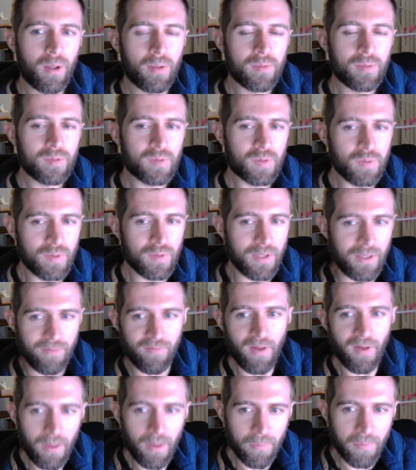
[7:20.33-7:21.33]
to the
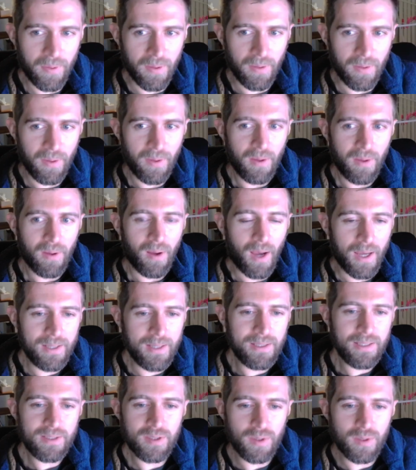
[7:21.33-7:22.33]
developer. I
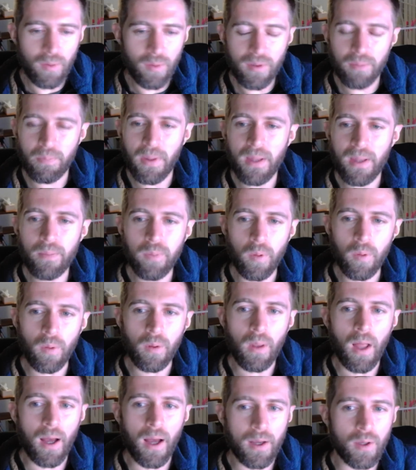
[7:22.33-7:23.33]
need to know that
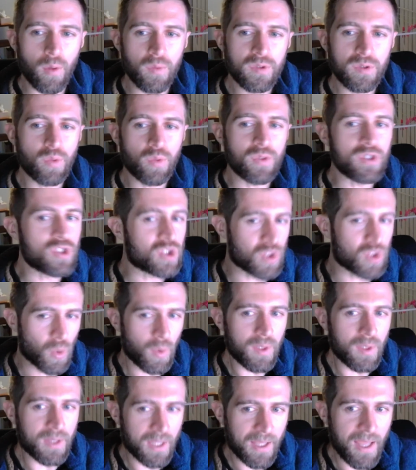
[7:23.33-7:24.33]
people are going to
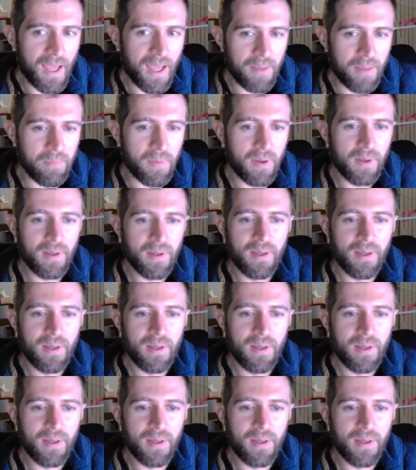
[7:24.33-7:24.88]
enjoy the game.